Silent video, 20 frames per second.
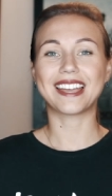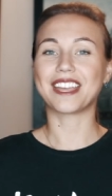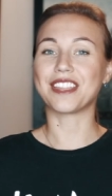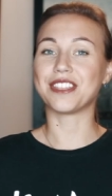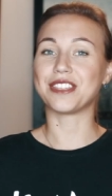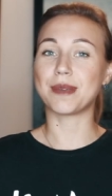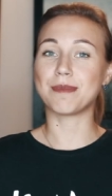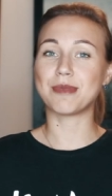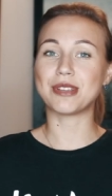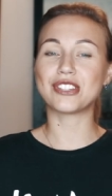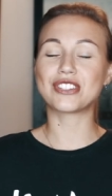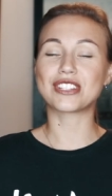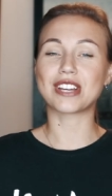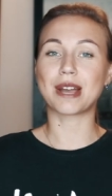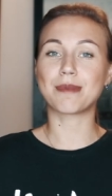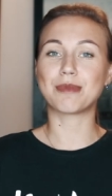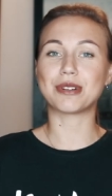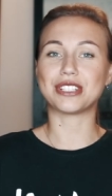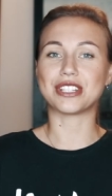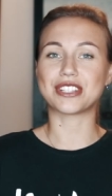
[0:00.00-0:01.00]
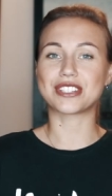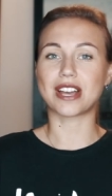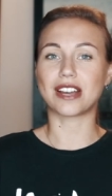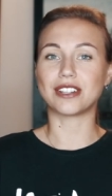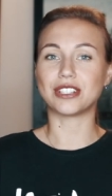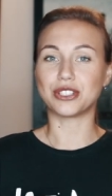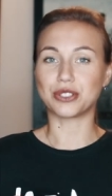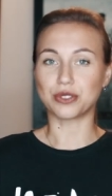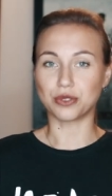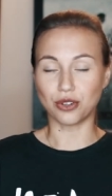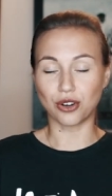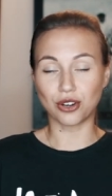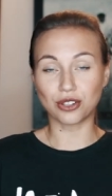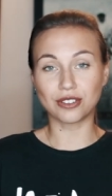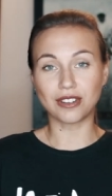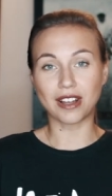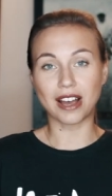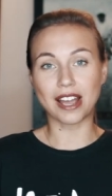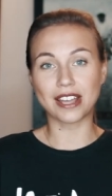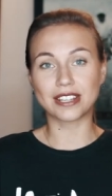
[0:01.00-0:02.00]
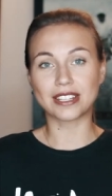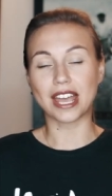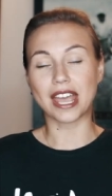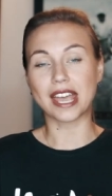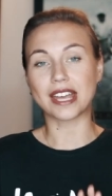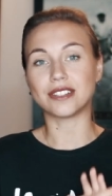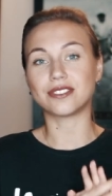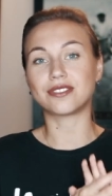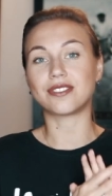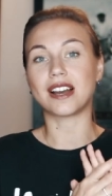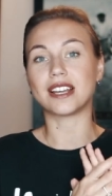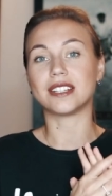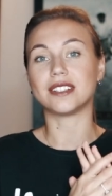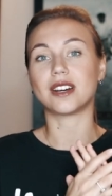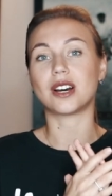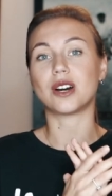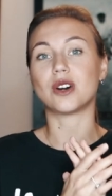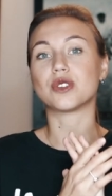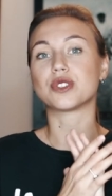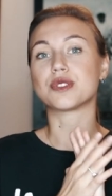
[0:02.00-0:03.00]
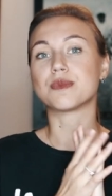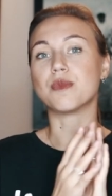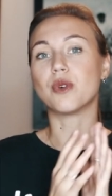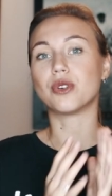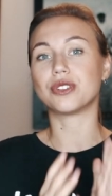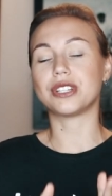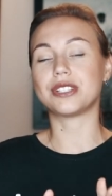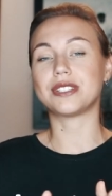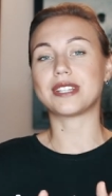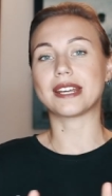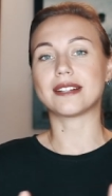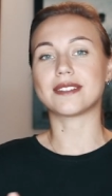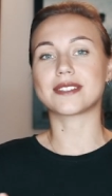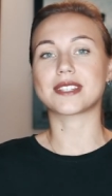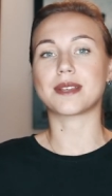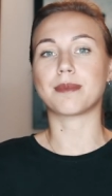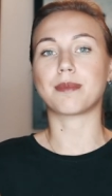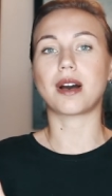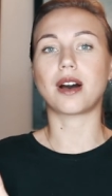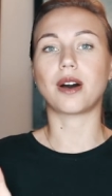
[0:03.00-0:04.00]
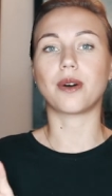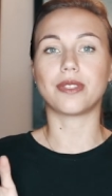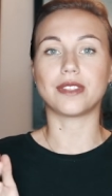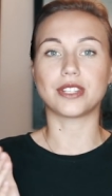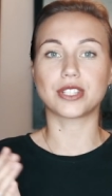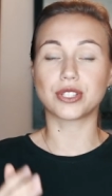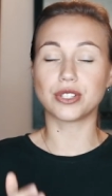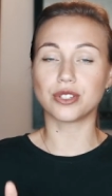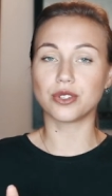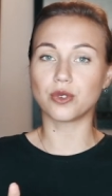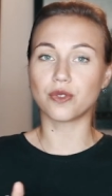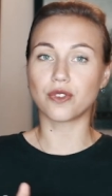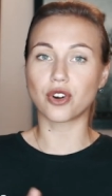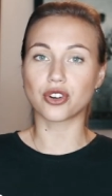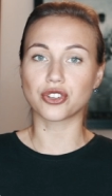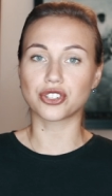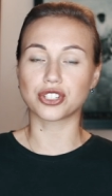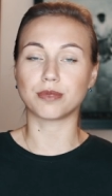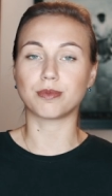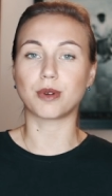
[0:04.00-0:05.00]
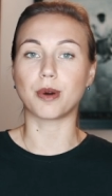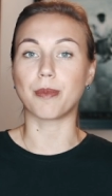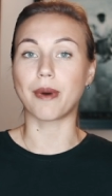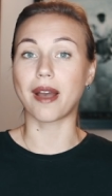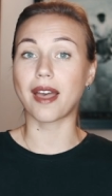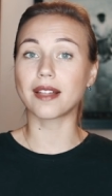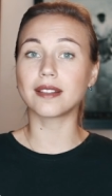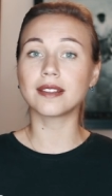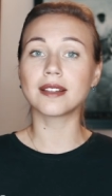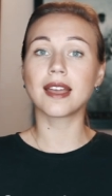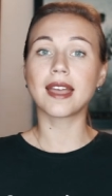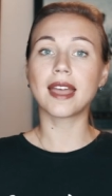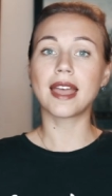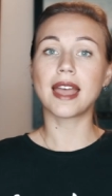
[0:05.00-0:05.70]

In the meantime, I decided to go online and find out more details about this new Virgin Mobile